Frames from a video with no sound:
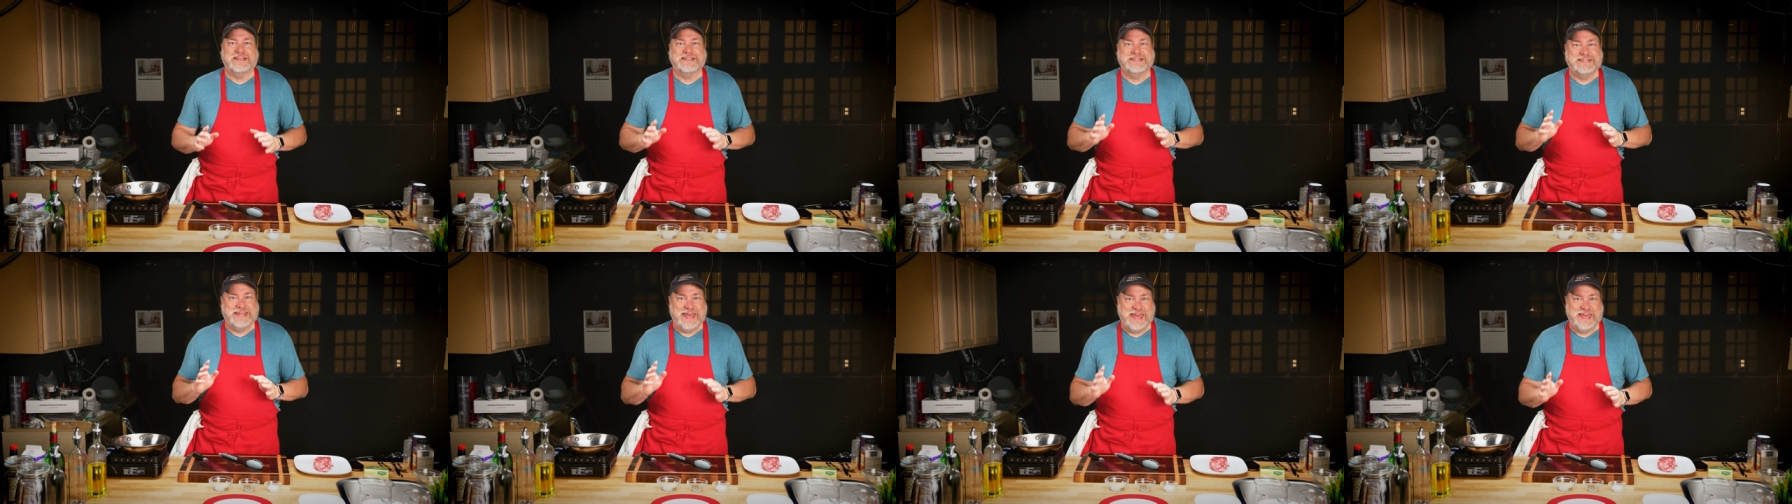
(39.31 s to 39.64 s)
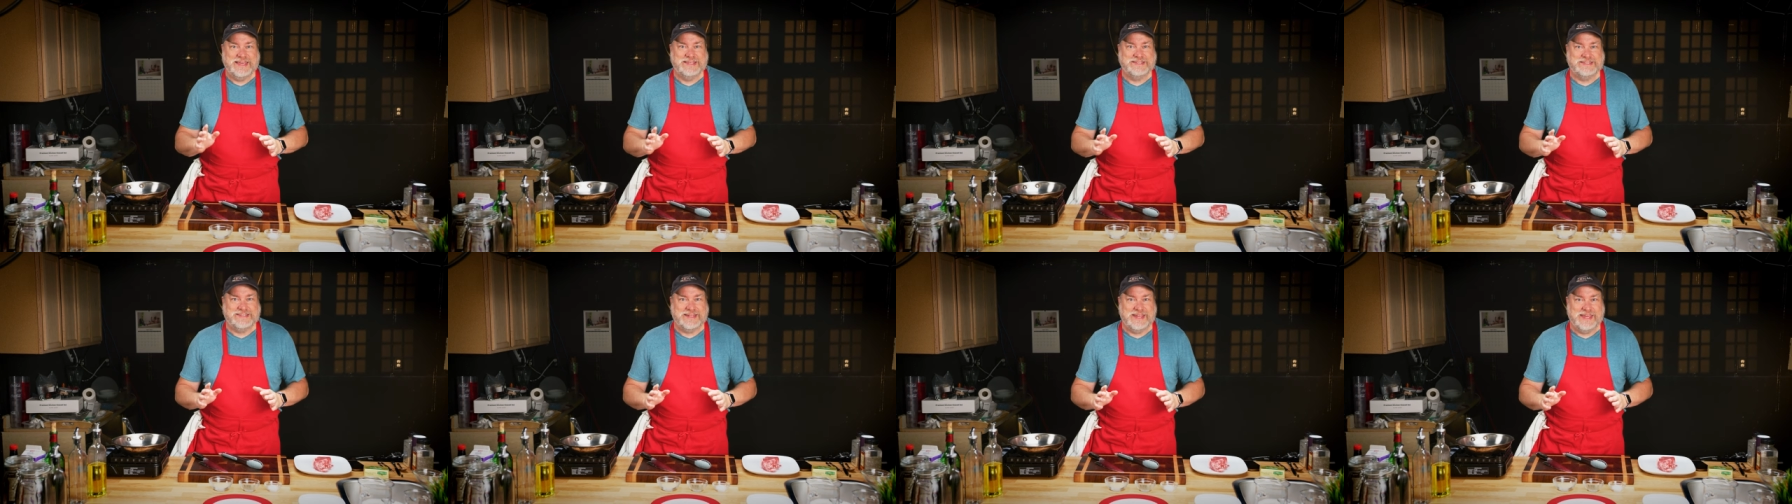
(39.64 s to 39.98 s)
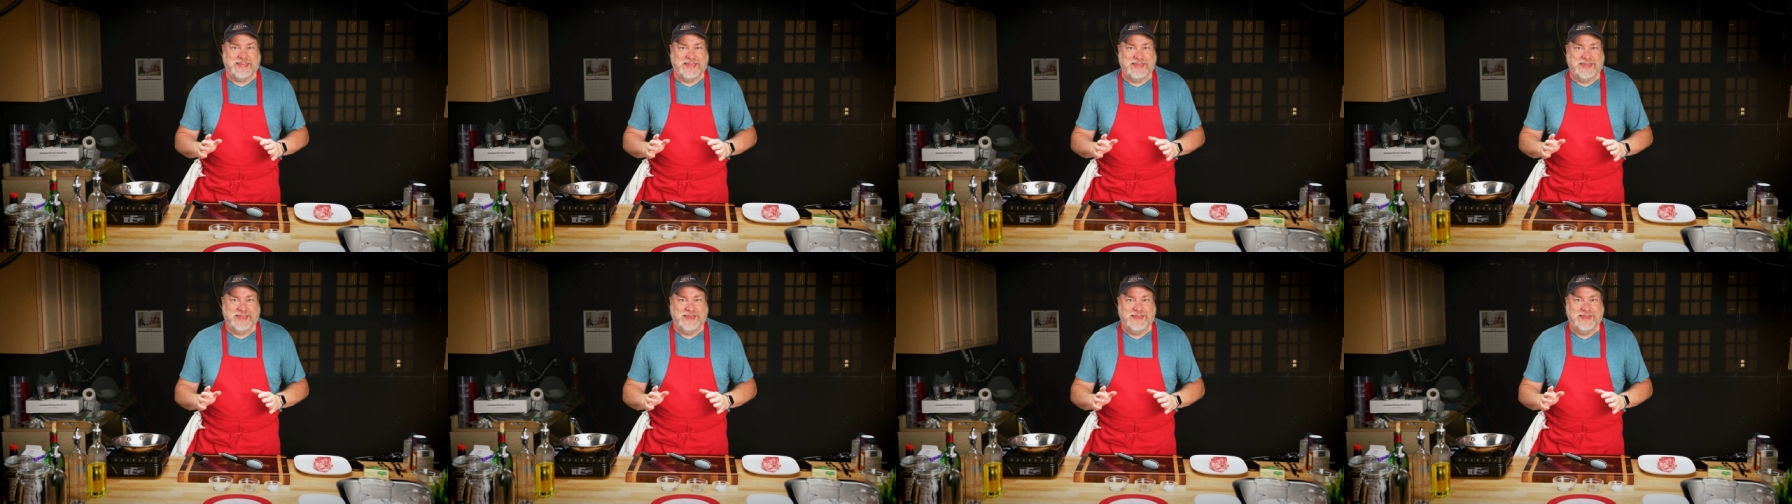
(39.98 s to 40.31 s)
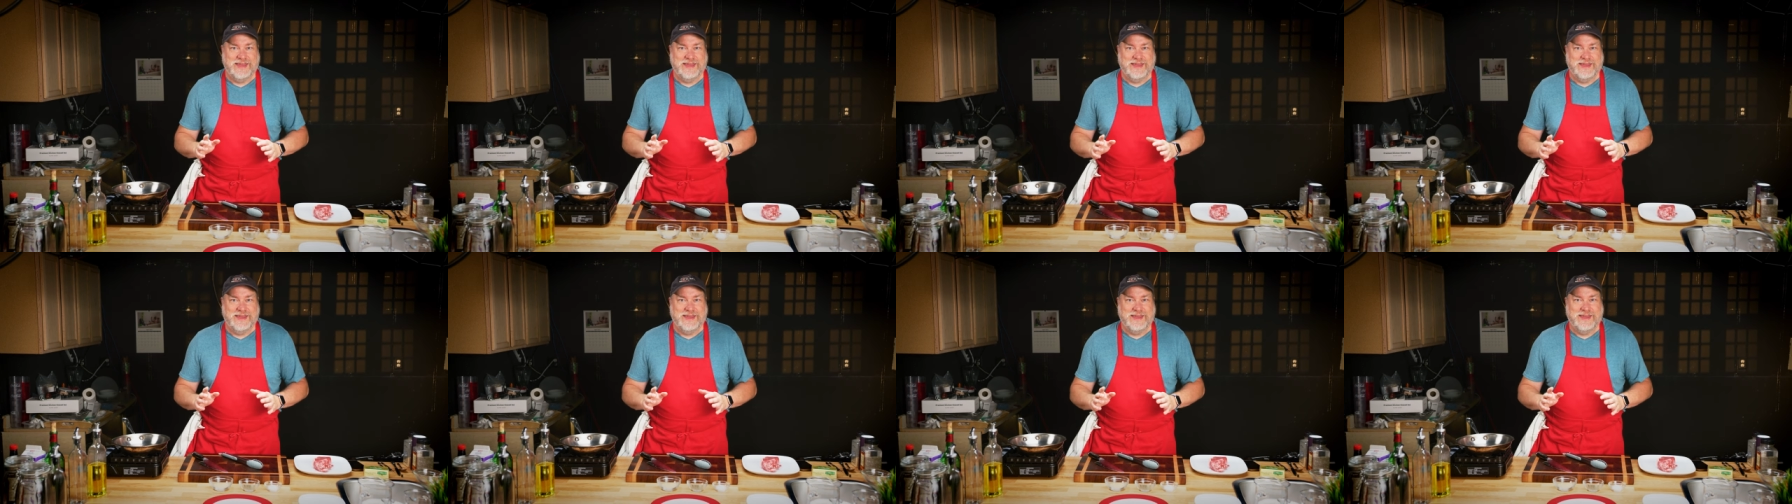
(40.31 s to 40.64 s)
tasty
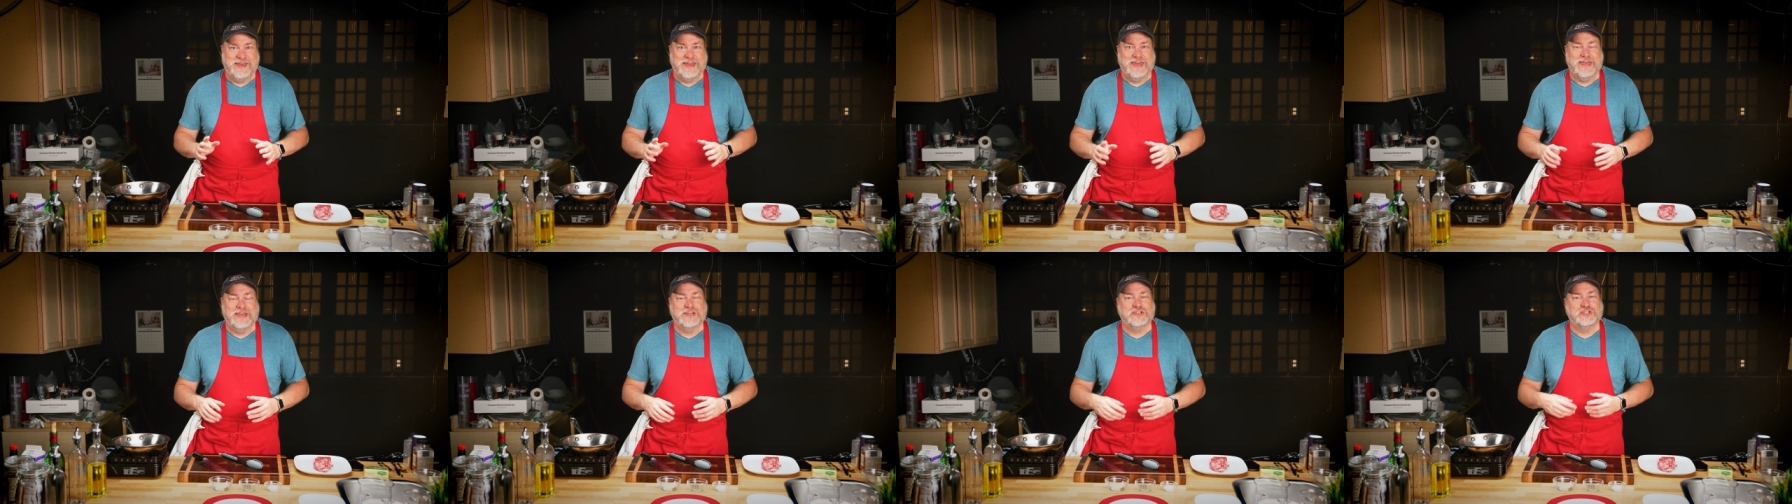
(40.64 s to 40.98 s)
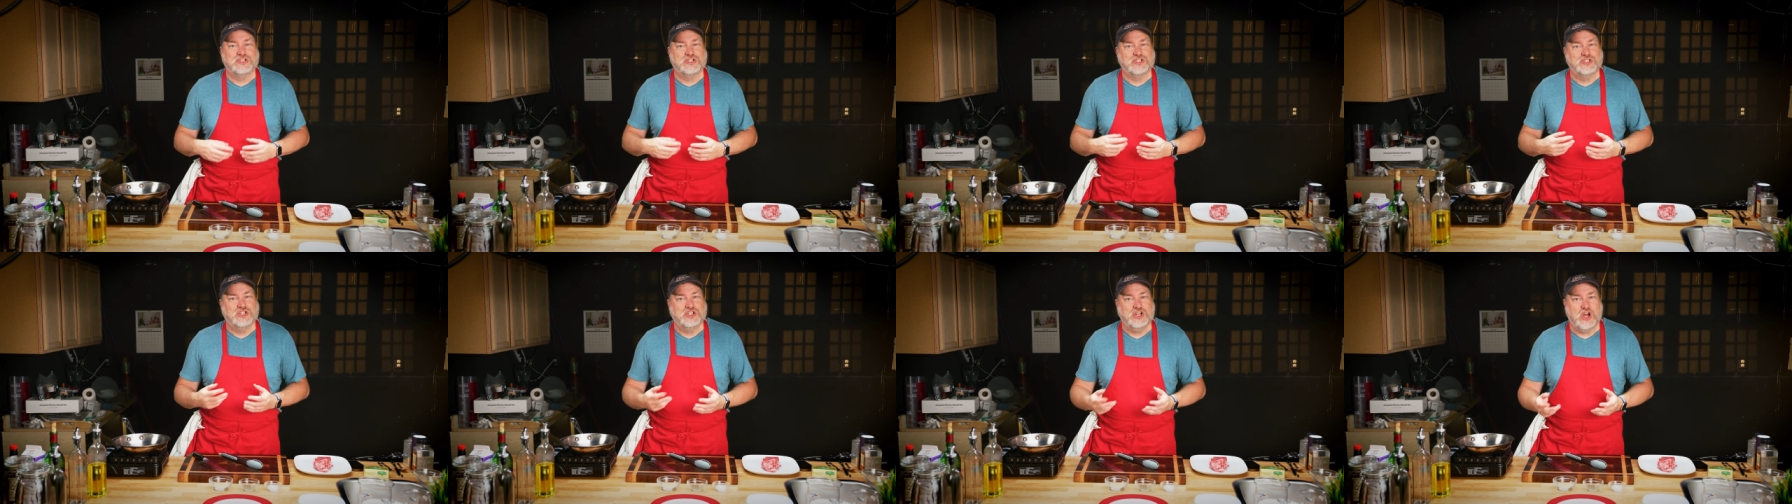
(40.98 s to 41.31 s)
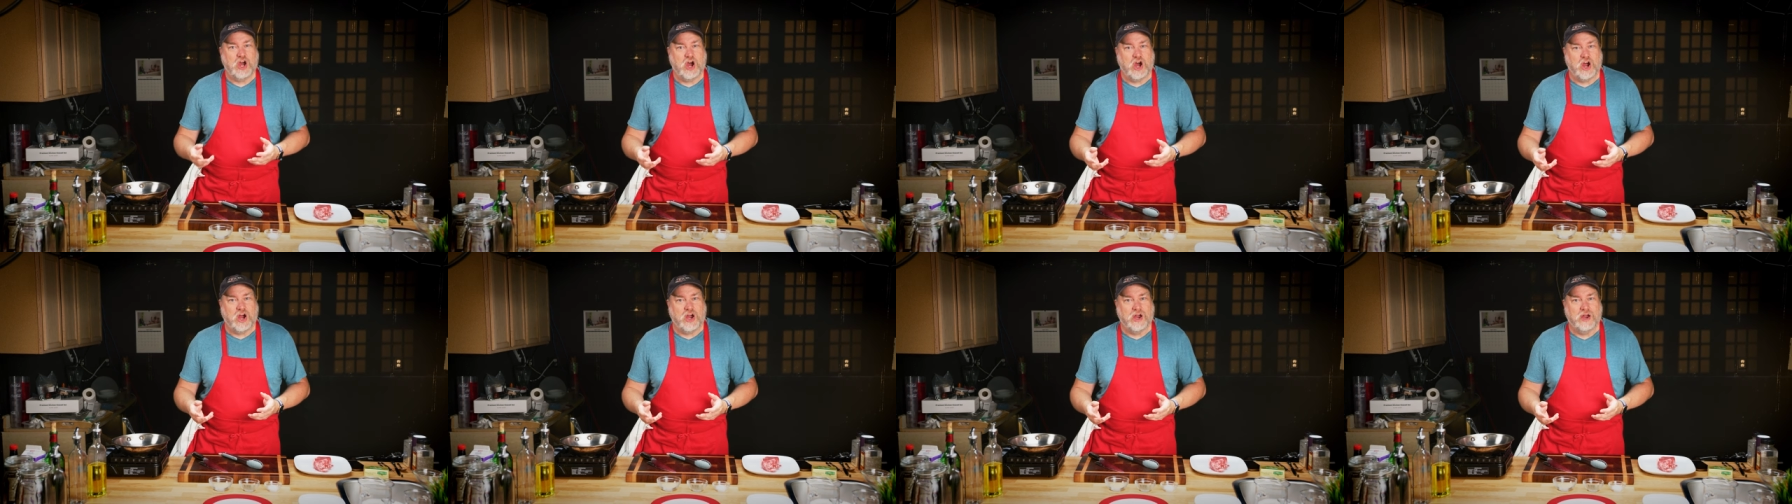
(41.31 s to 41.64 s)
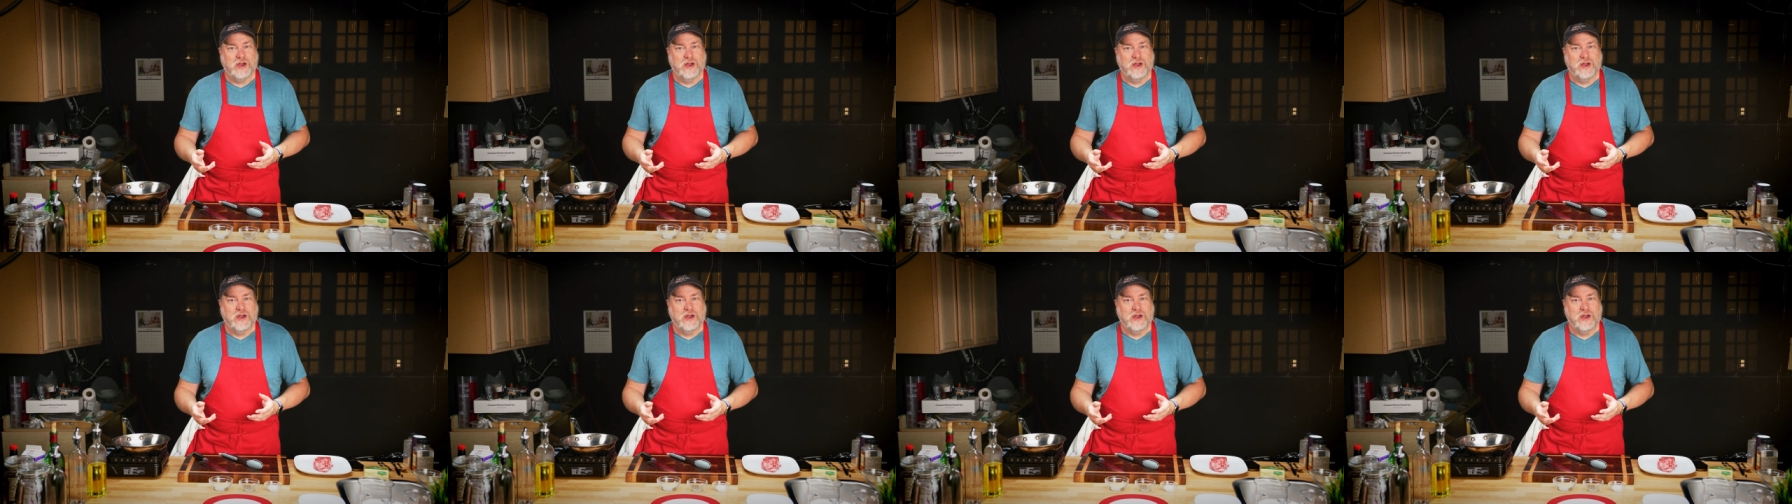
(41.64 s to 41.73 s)
is char.